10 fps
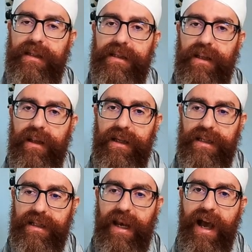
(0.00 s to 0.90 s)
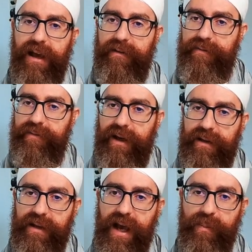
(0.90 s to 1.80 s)
is the life,
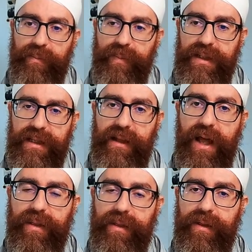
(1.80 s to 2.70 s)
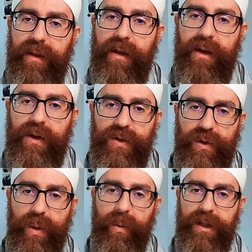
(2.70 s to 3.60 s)
and Nam is the death. So
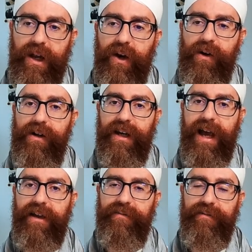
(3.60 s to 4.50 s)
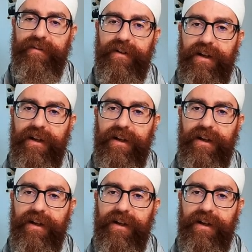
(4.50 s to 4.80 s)
we want a long life,